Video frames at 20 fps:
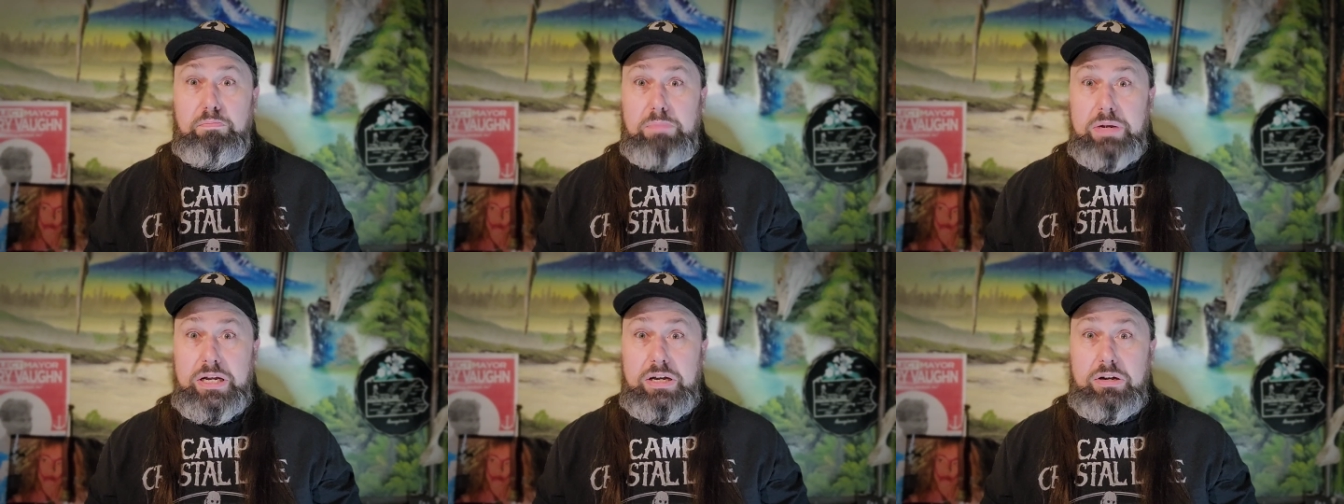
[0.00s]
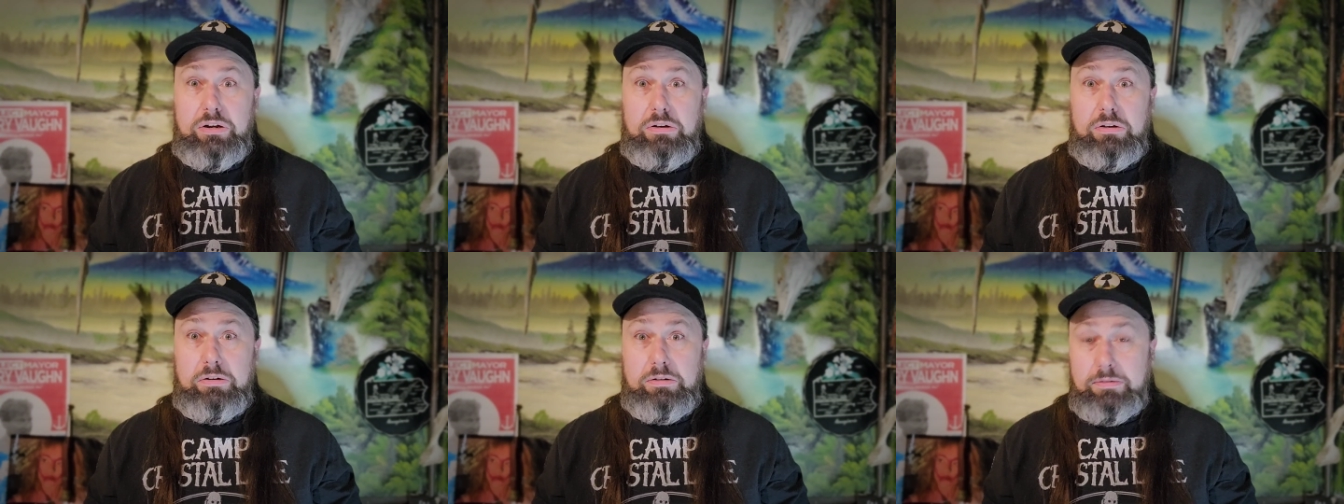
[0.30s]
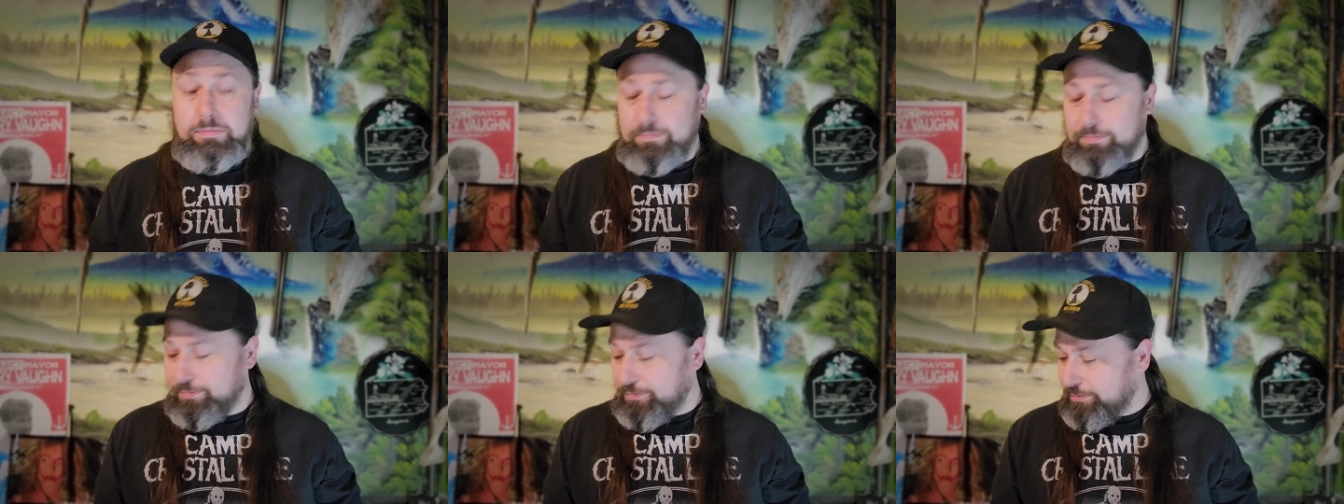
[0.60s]
Beer.
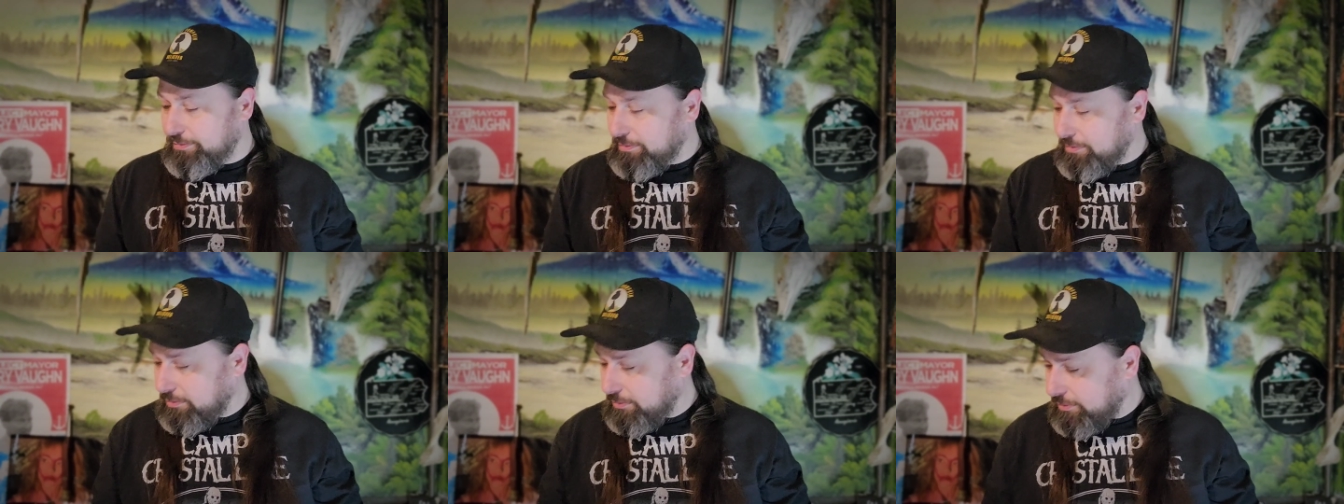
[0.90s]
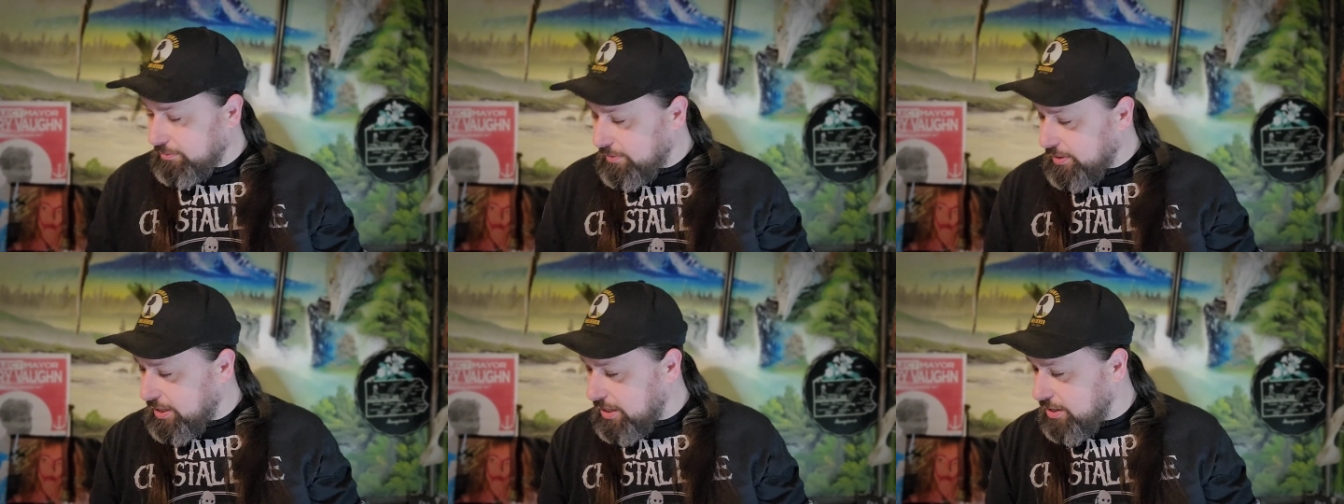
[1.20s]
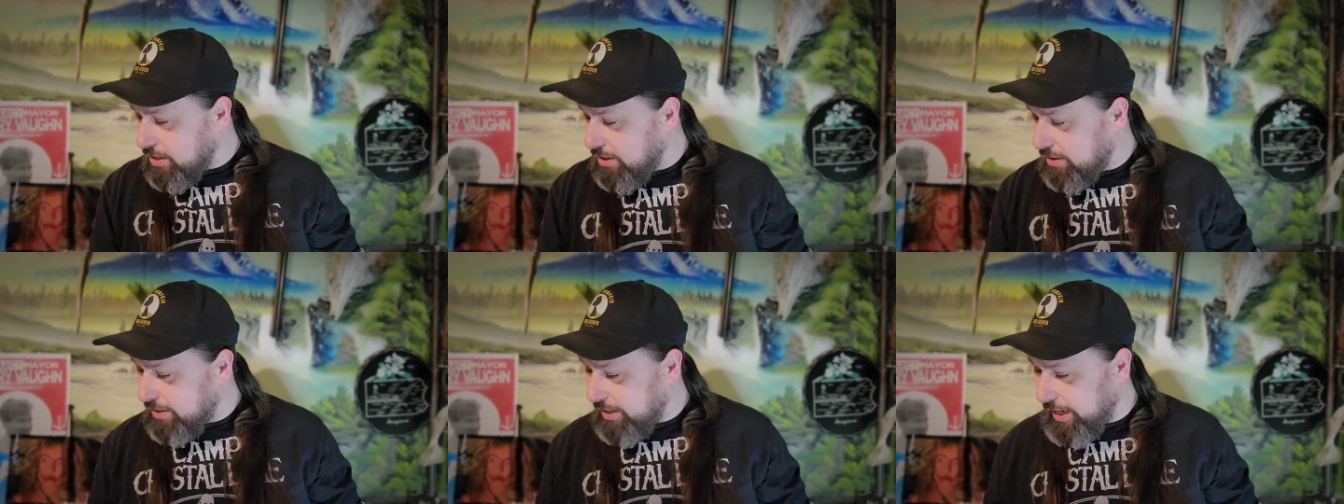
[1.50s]

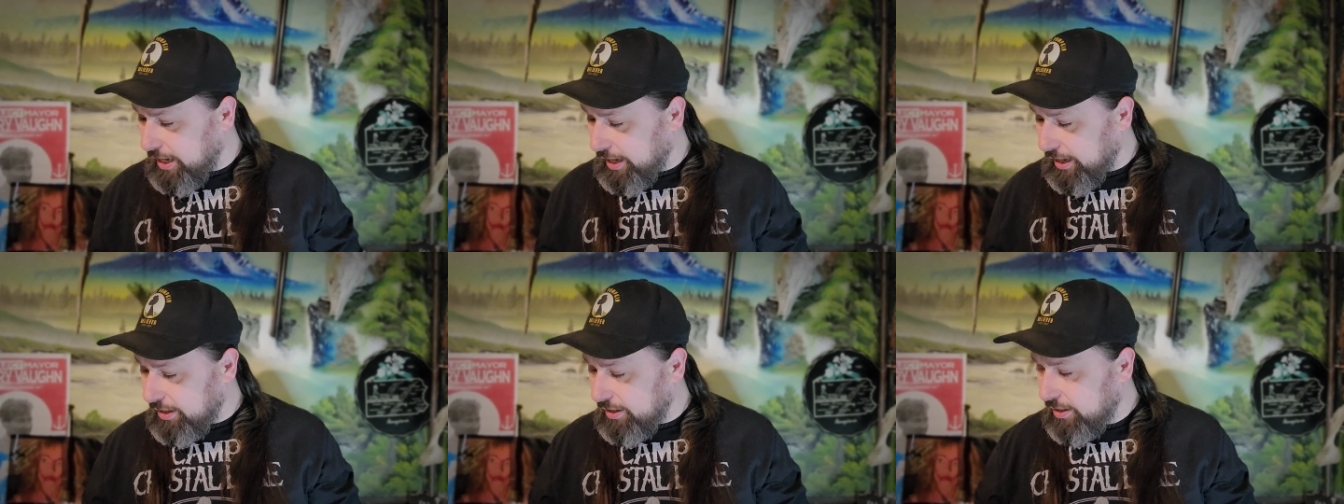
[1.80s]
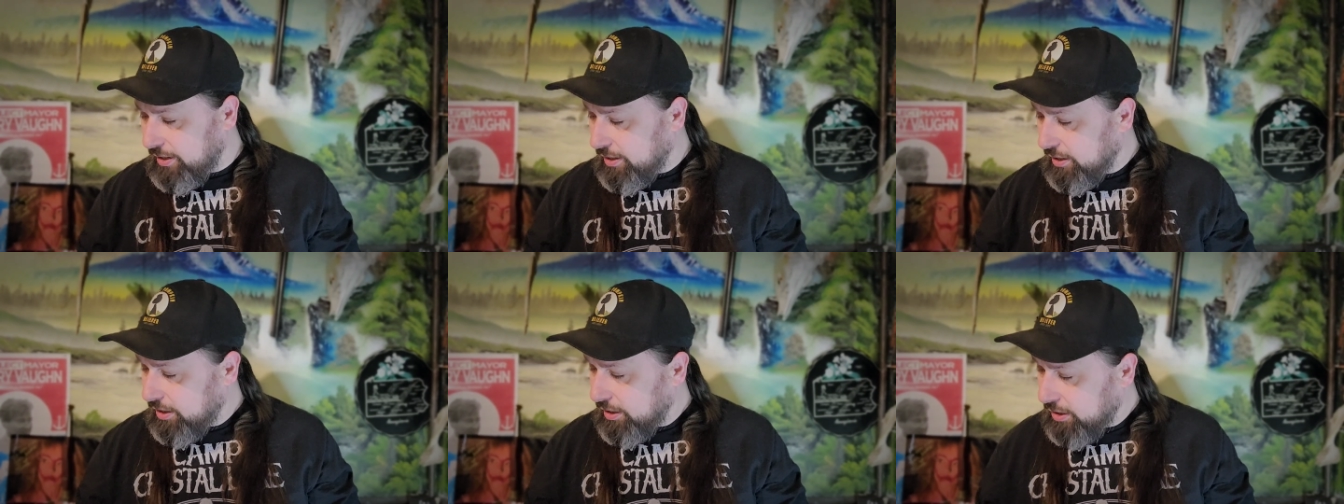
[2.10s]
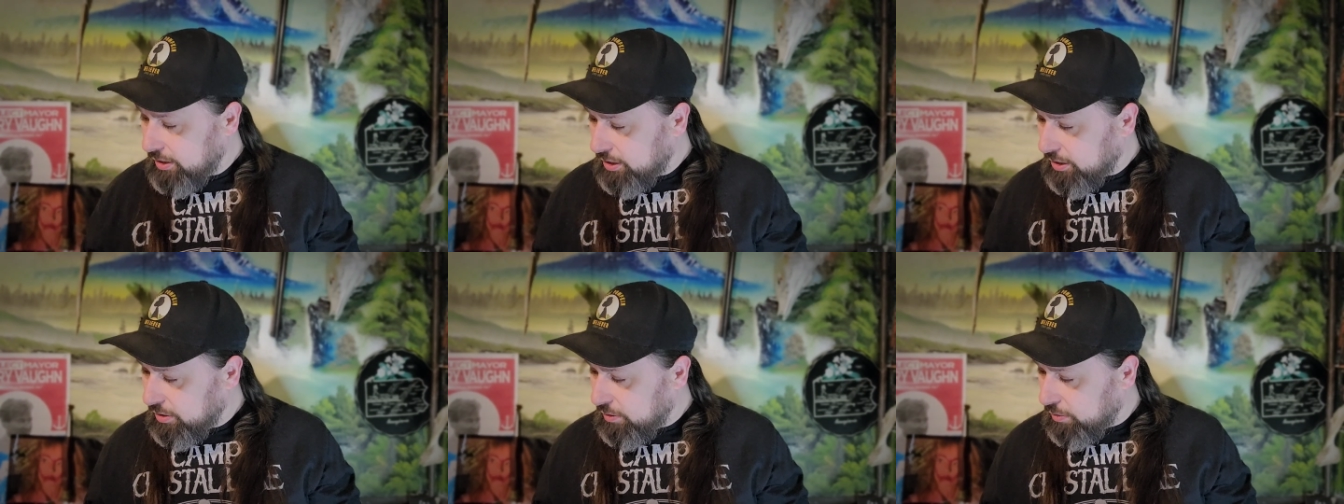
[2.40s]
Okay.
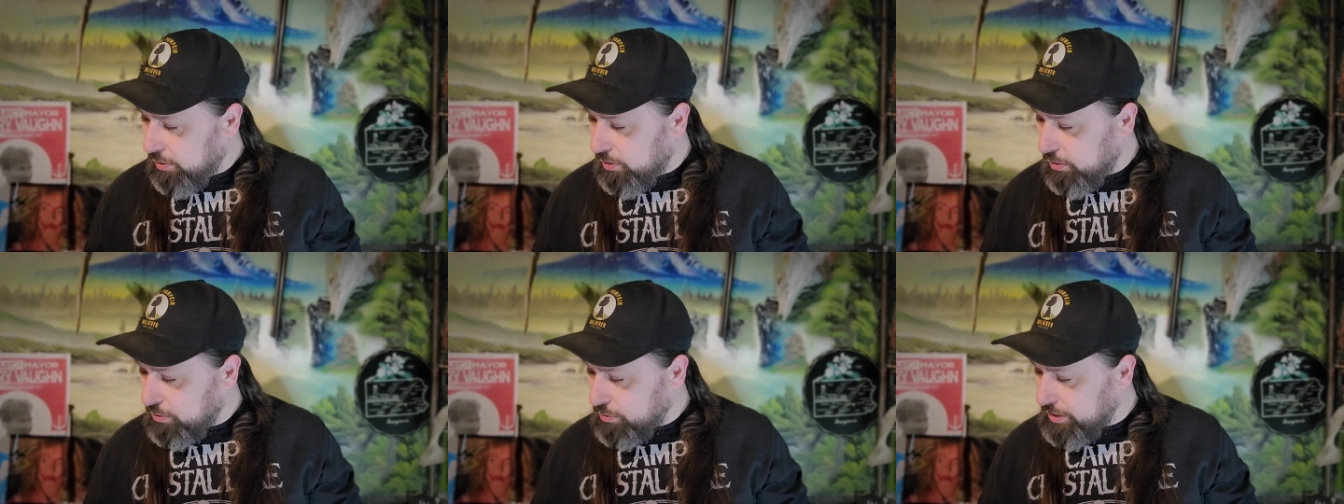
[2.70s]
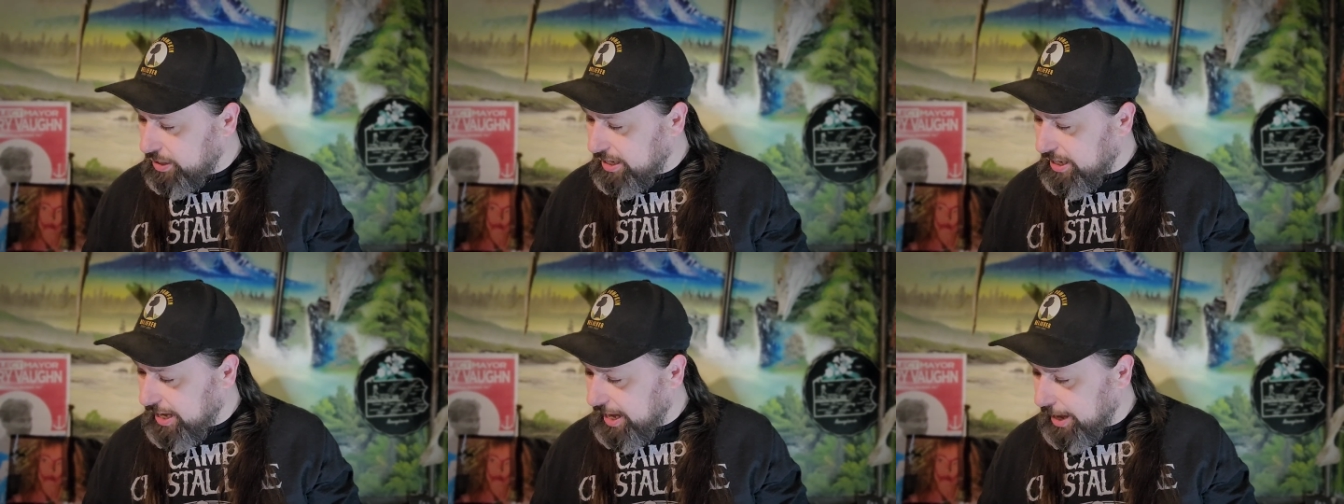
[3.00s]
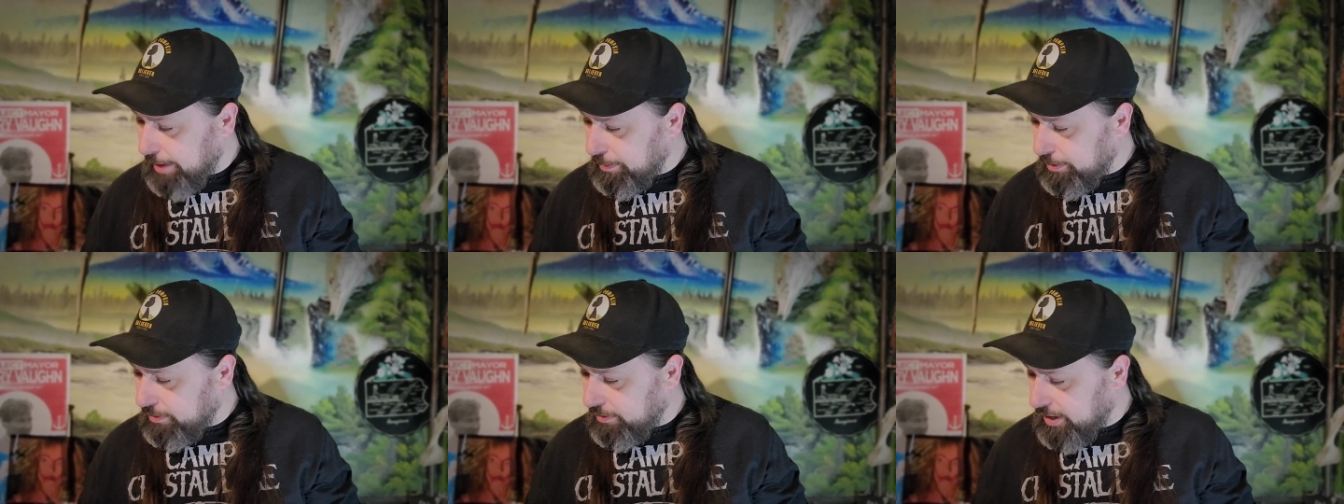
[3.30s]
We'll
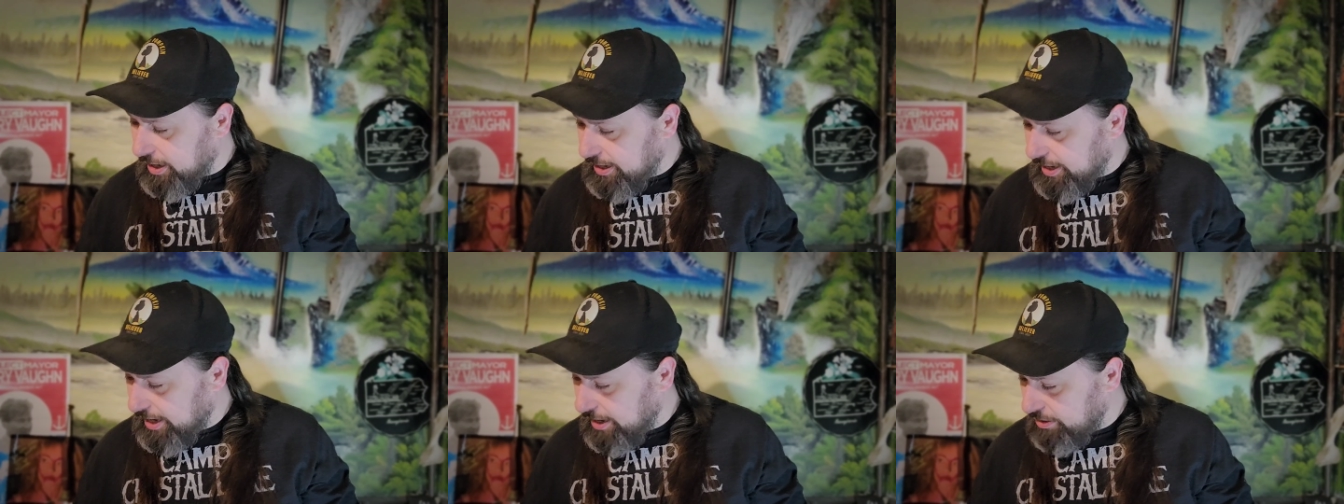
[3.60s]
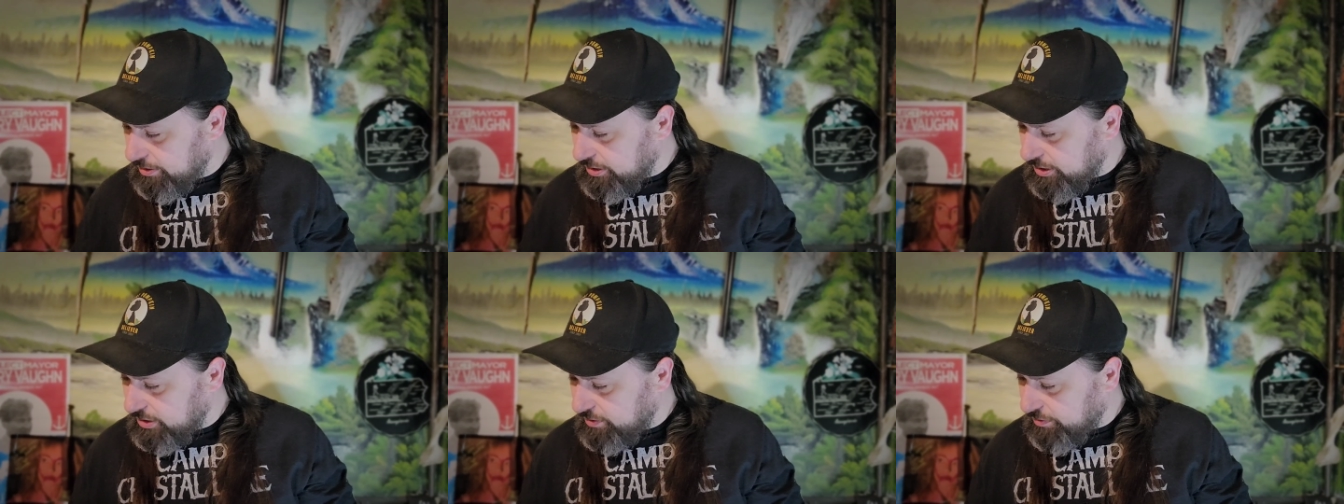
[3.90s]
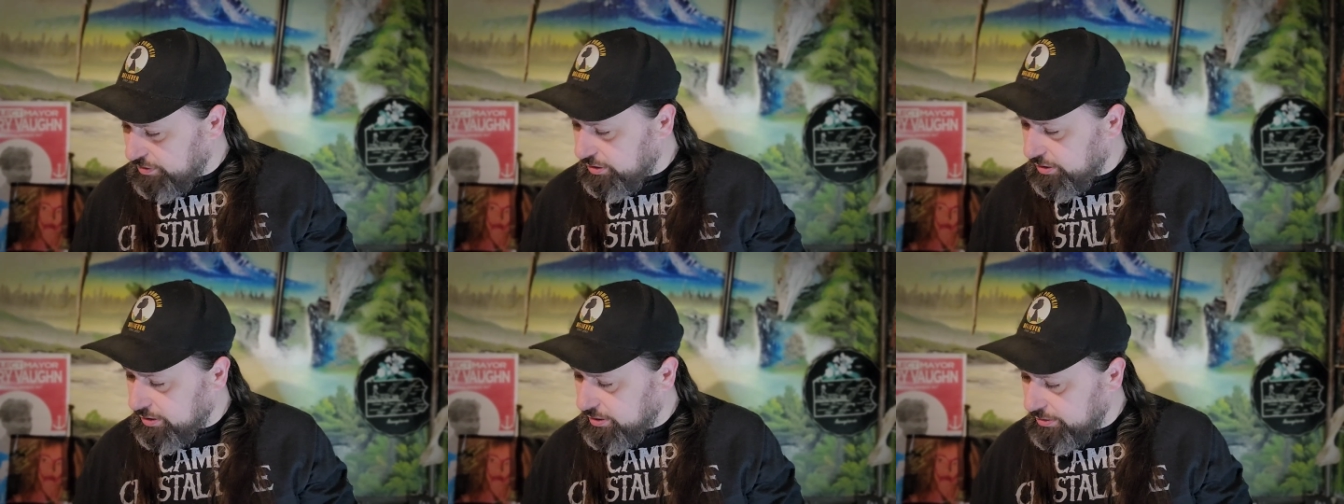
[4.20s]
recap it right now
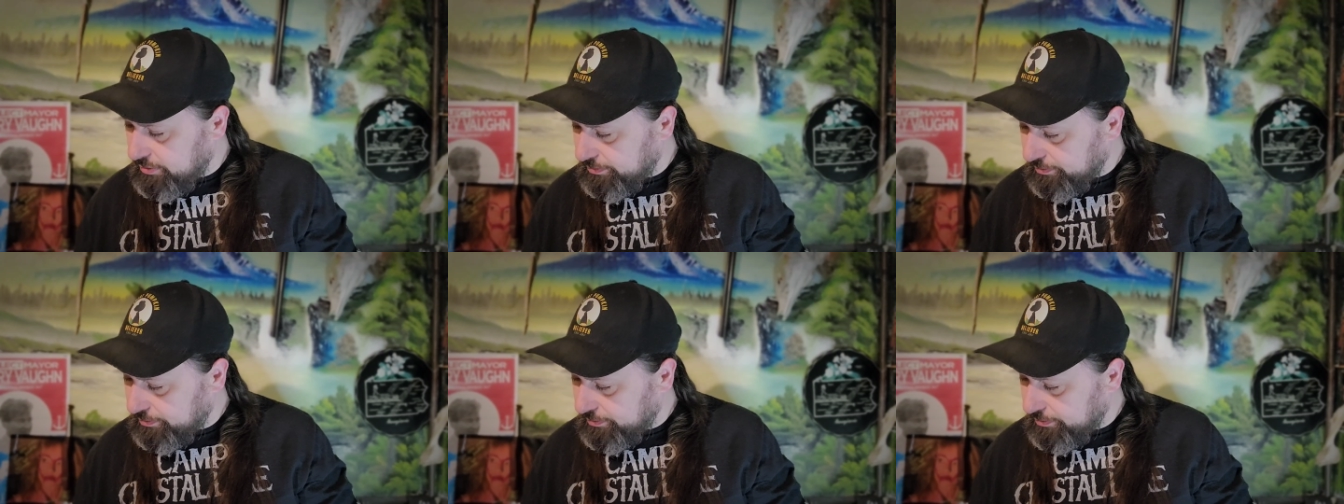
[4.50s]
just for